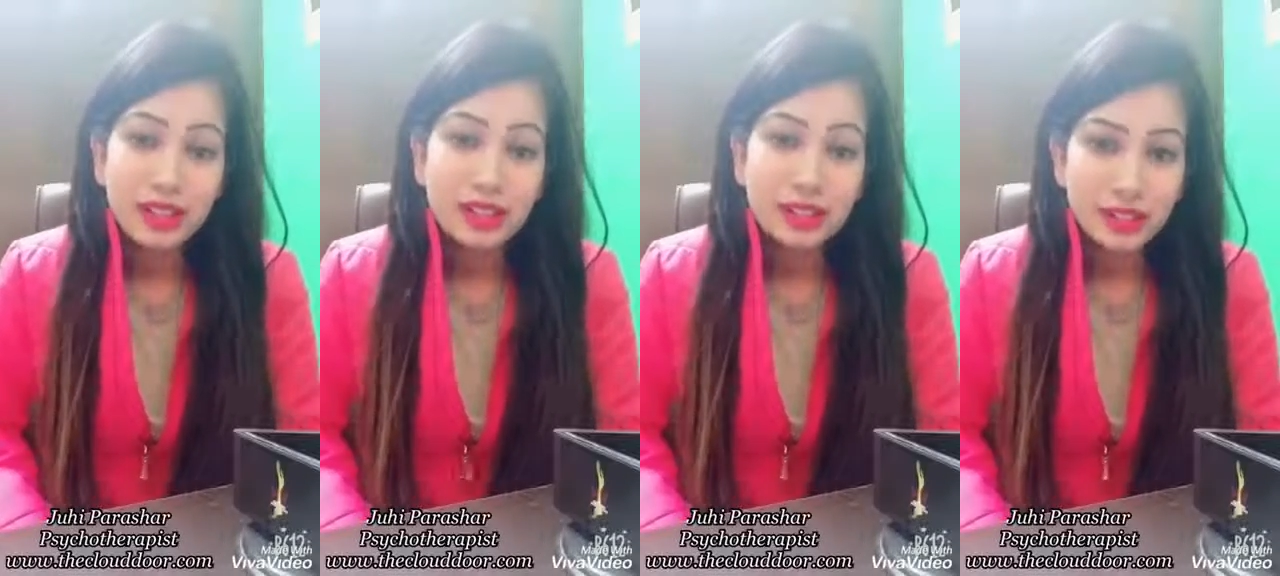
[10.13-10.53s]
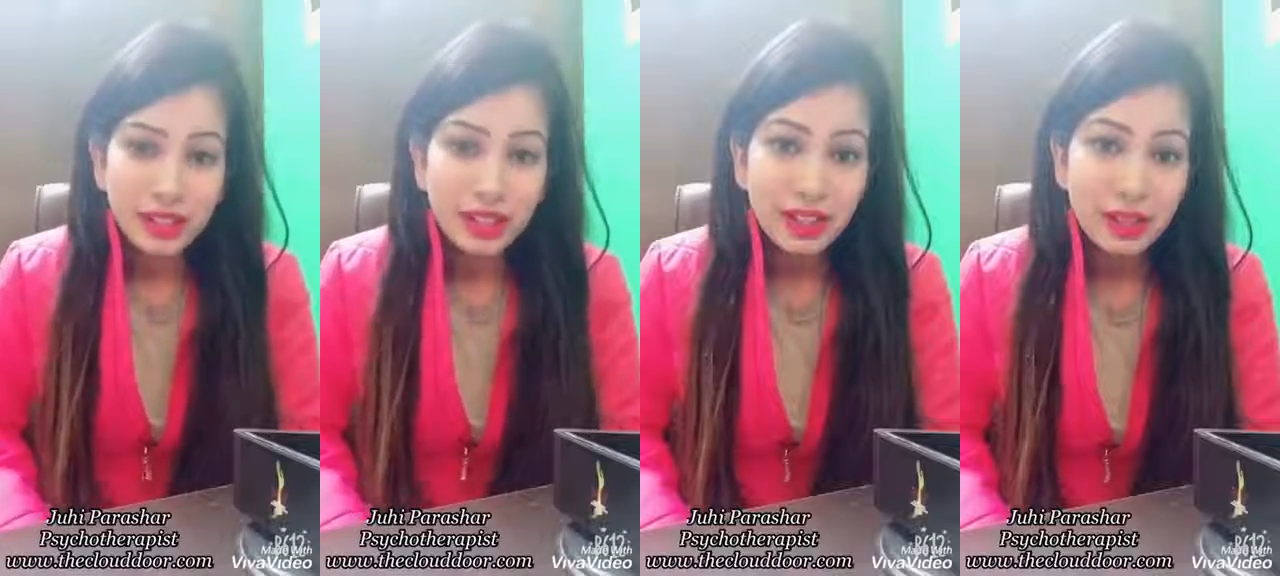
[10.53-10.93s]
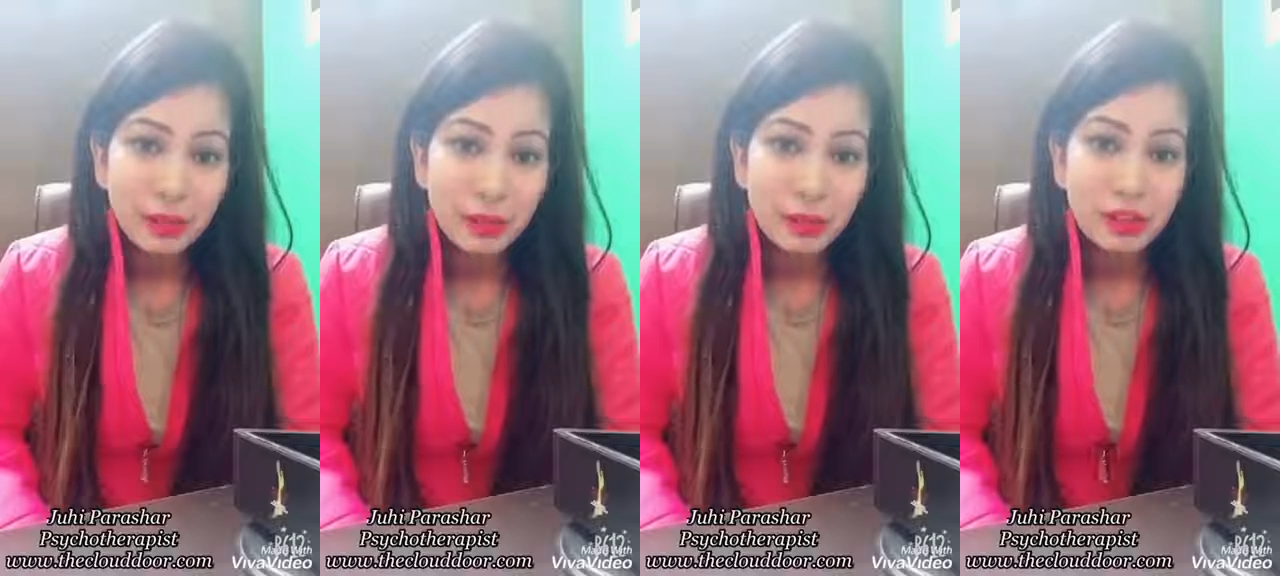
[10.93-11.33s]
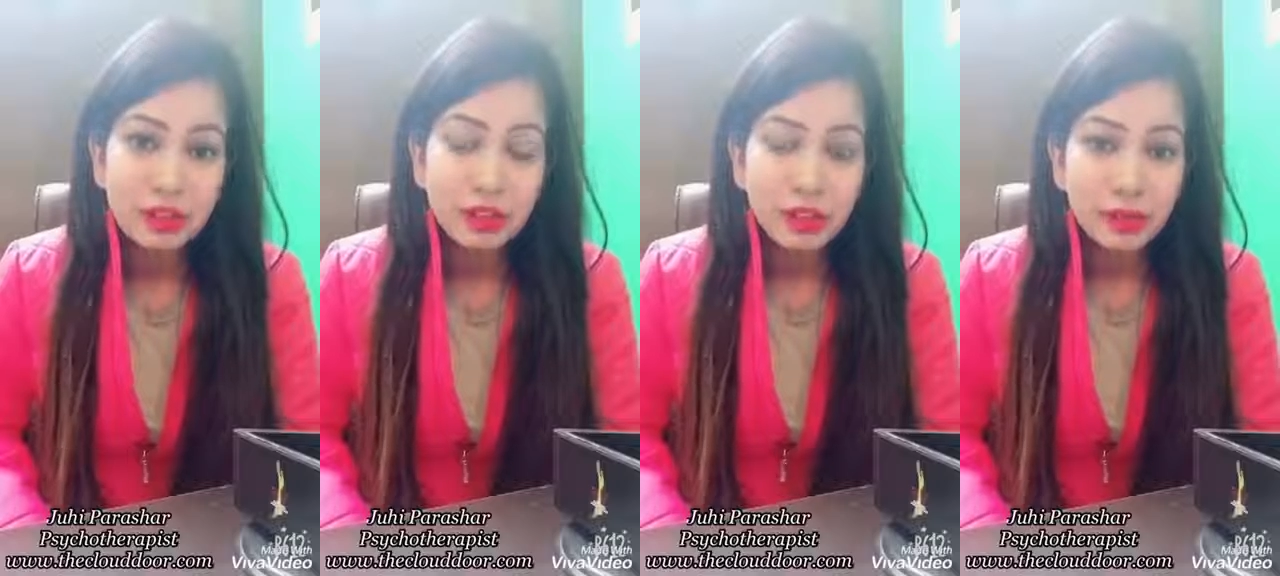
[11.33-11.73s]
Today I'm going to
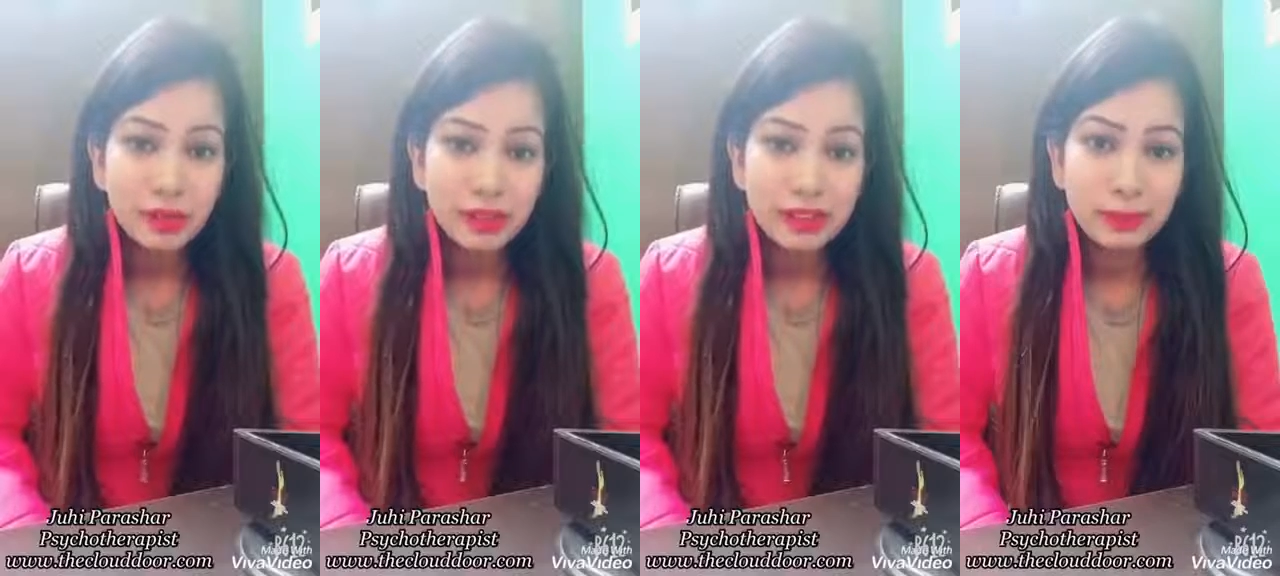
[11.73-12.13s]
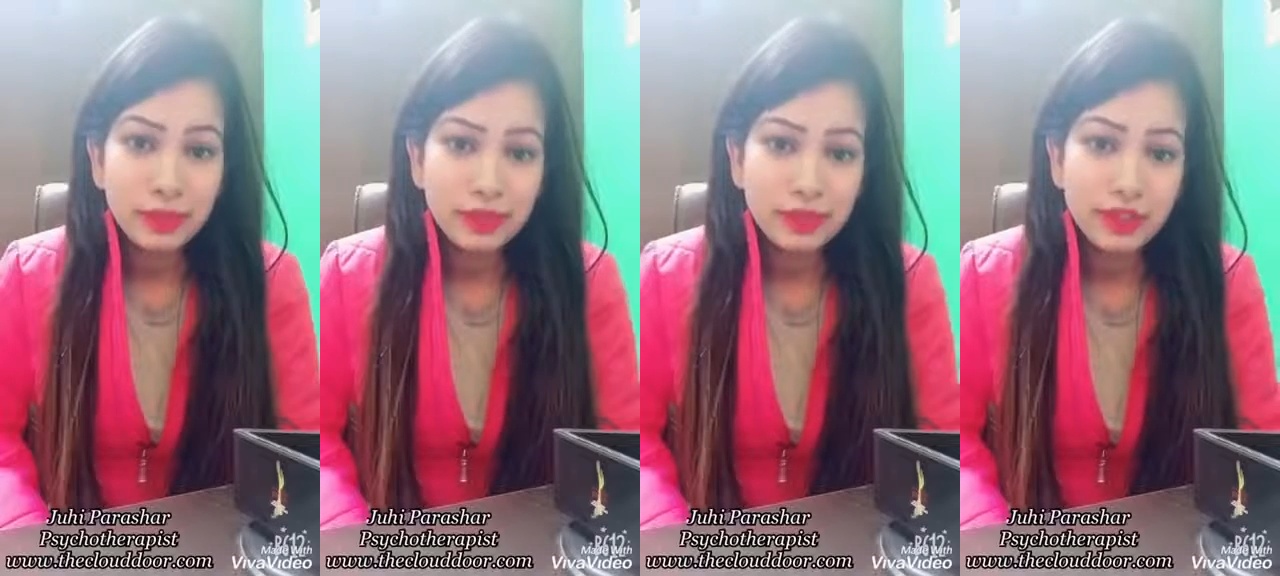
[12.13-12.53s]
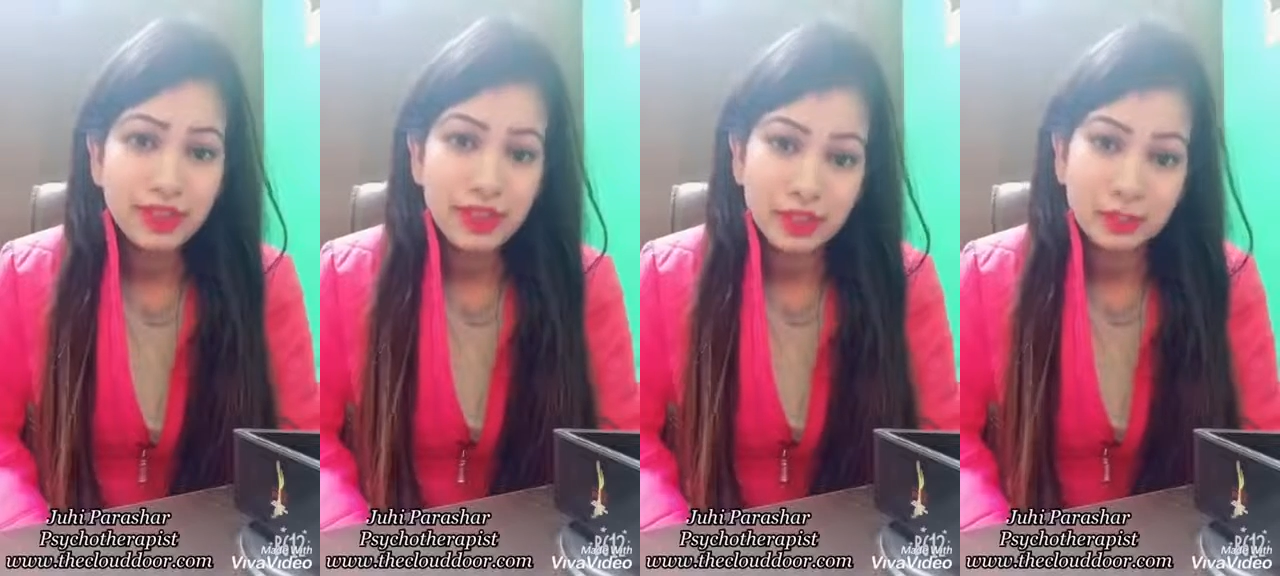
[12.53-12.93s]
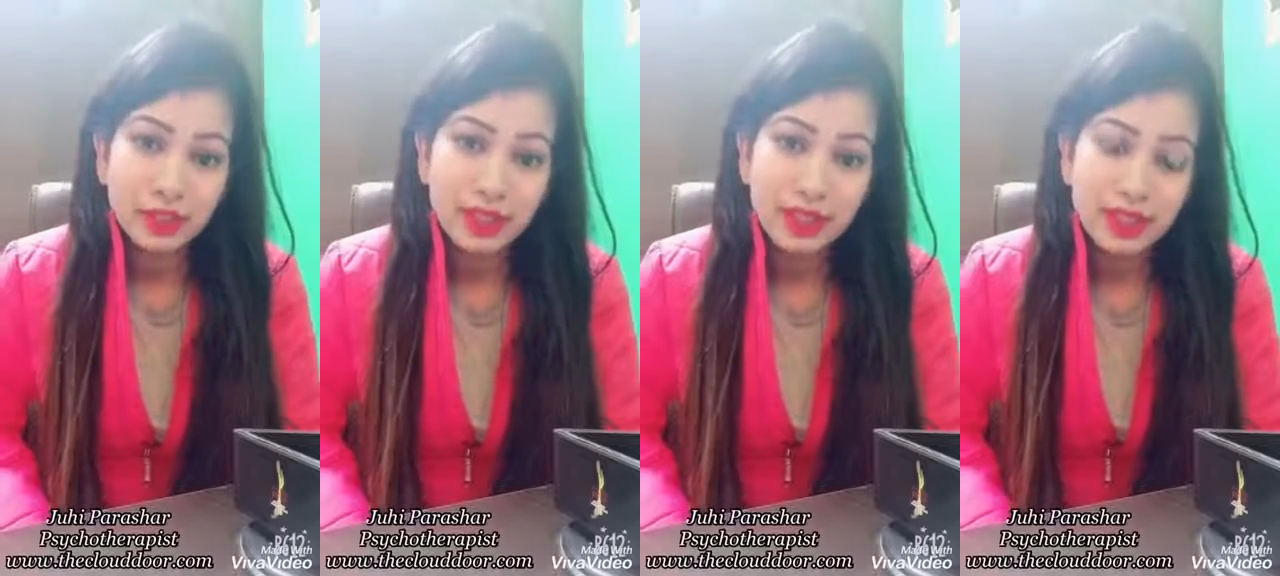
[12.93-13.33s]
talk about a specific
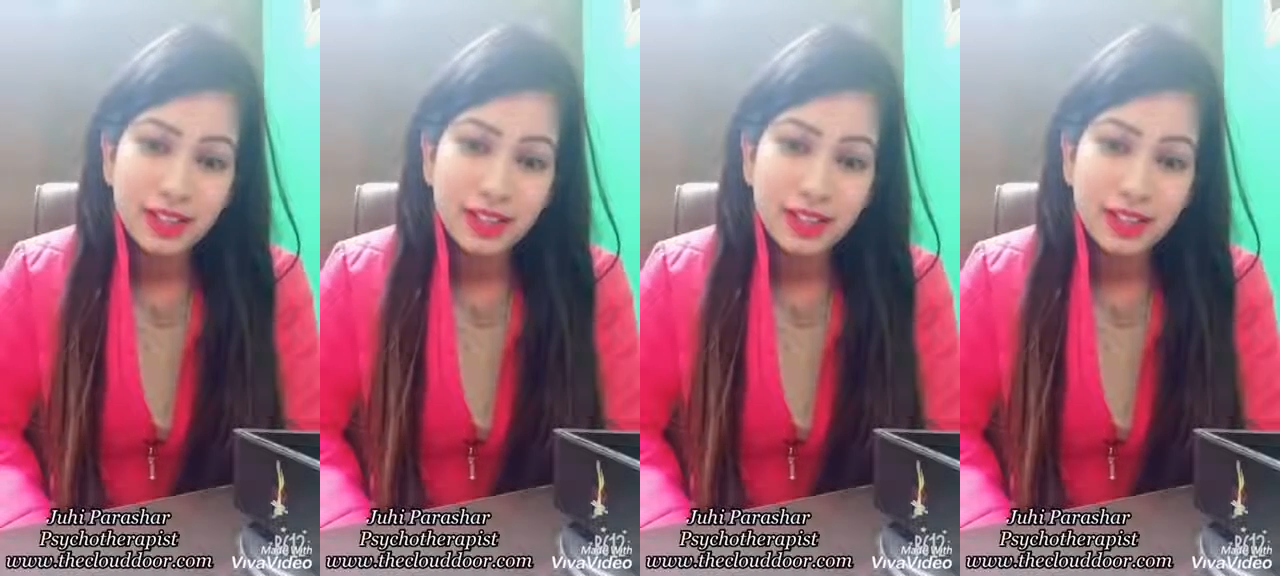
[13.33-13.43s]
therapy